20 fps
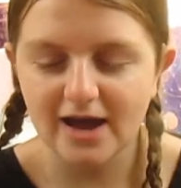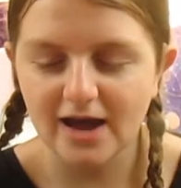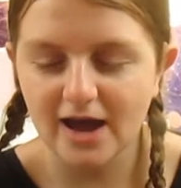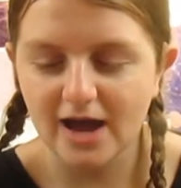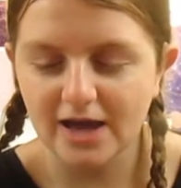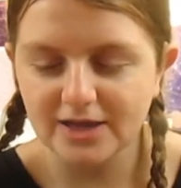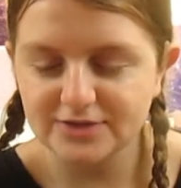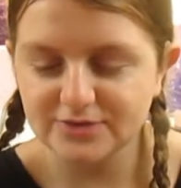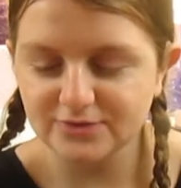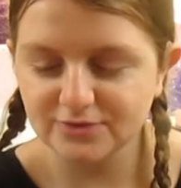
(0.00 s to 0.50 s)

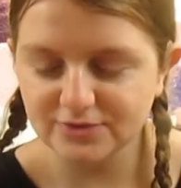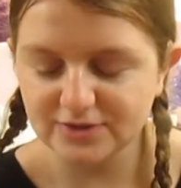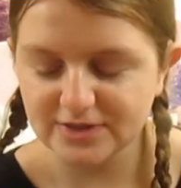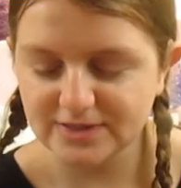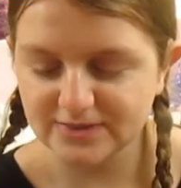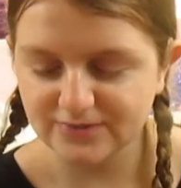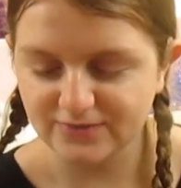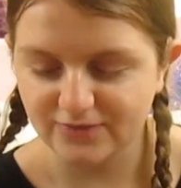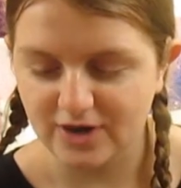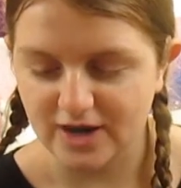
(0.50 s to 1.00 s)
I saw
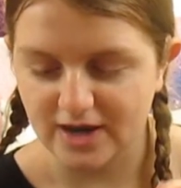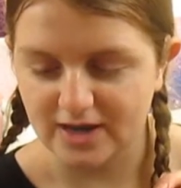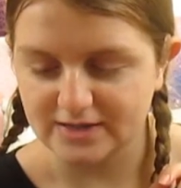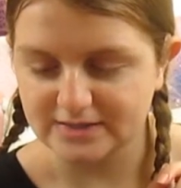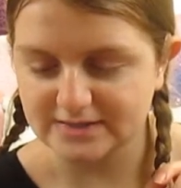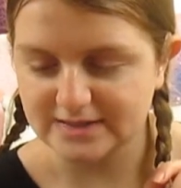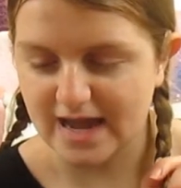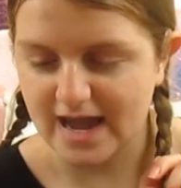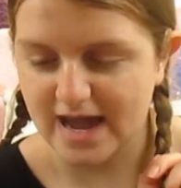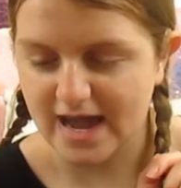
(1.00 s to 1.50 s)
this
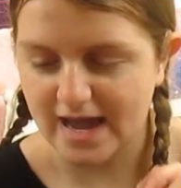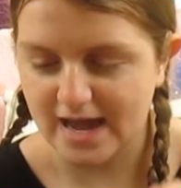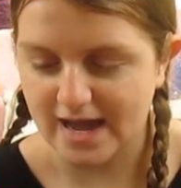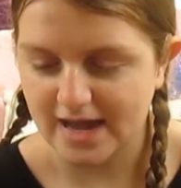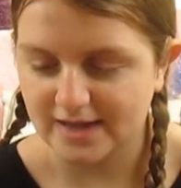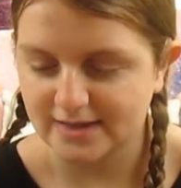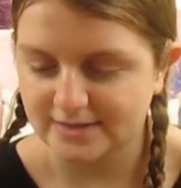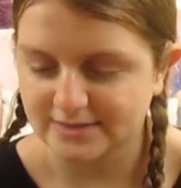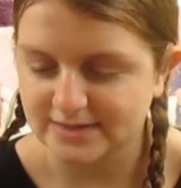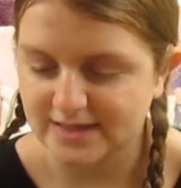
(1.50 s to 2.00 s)
phrase
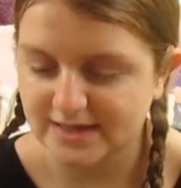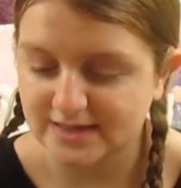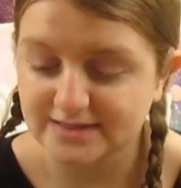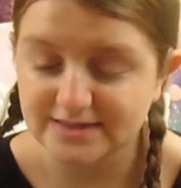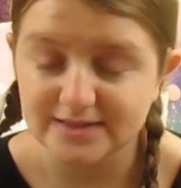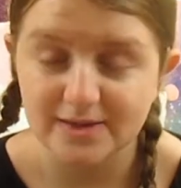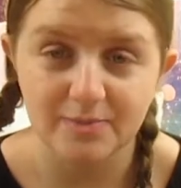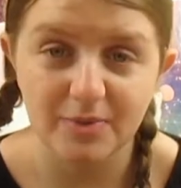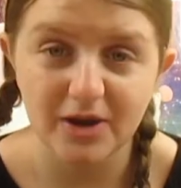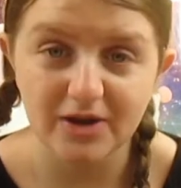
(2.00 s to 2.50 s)
and it's
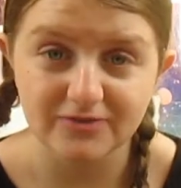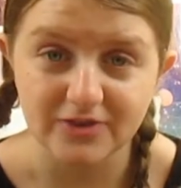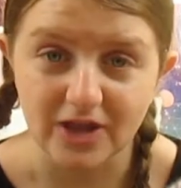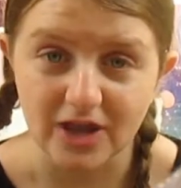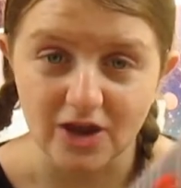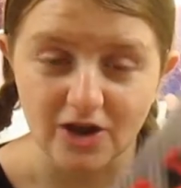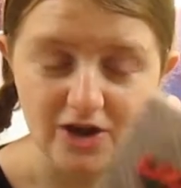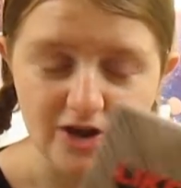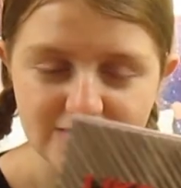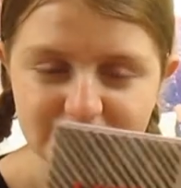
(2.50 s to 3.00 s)
a birthday
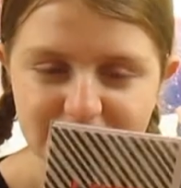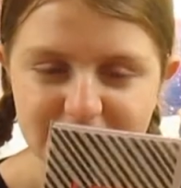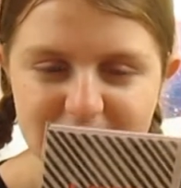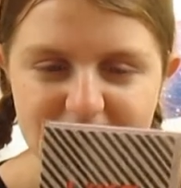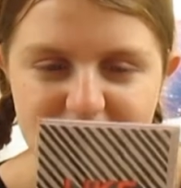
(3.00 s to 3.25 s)
card.